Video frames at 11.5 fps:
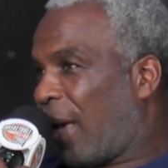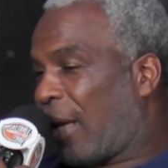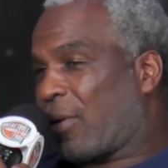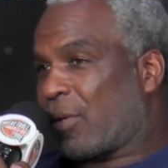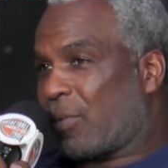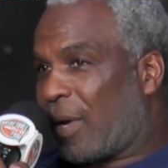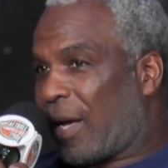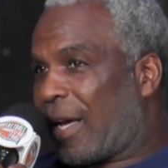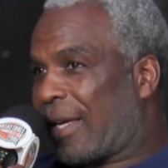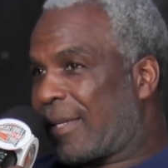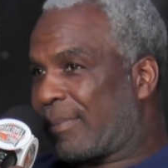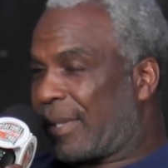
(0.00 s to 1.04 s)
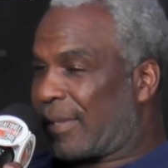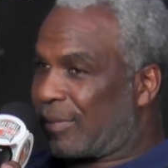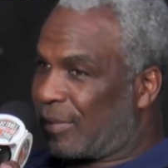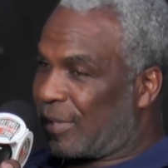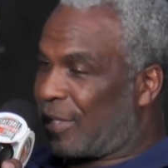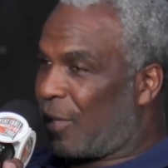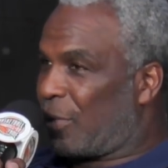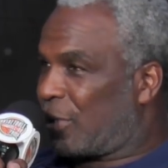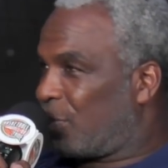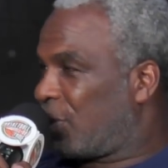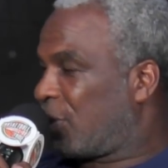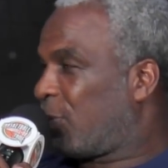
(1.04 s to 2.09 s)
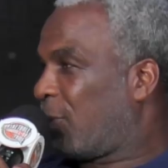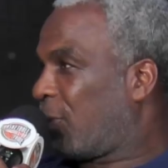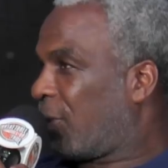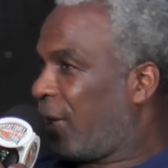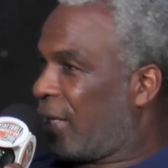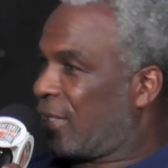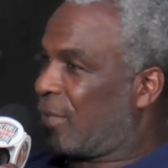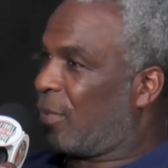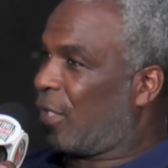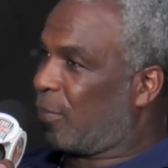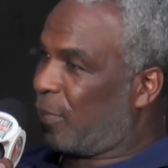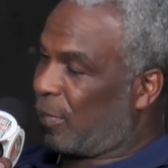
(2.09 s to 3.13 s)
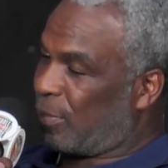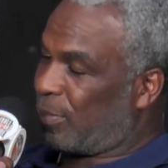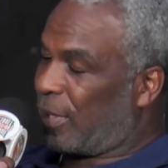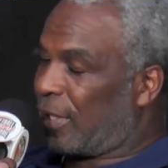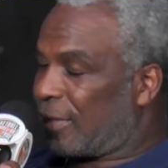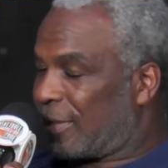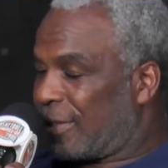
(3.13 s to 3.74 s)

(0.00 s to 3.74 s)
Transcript: I don't know why, but there's always going to be some people don't like some other people. But